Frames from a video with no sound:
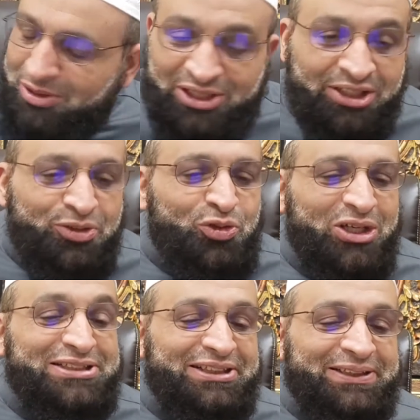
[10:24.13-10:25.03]
Thank you for
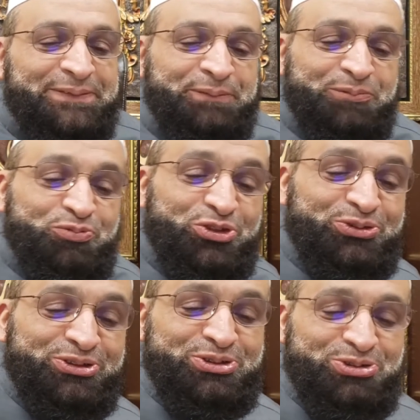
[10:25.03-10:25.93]
asking. So
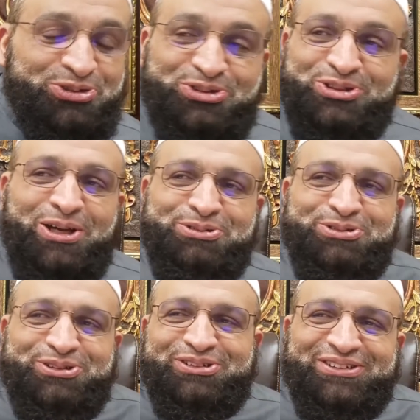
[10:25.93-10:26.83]
this is how
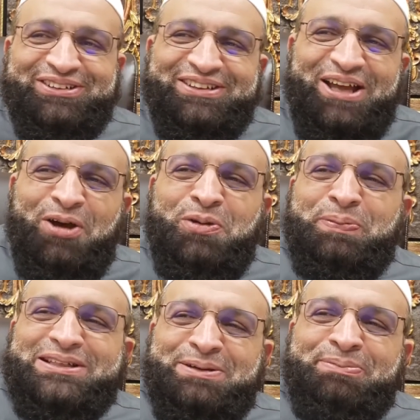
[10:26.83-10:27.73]
it... How you
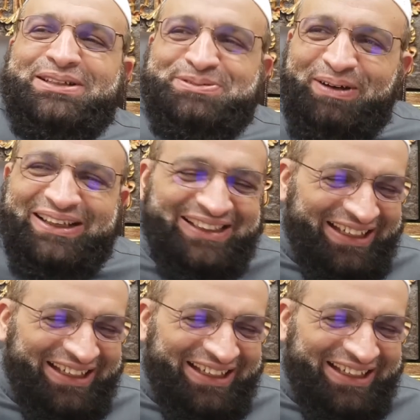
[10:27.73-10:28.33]
pick somebody's mind.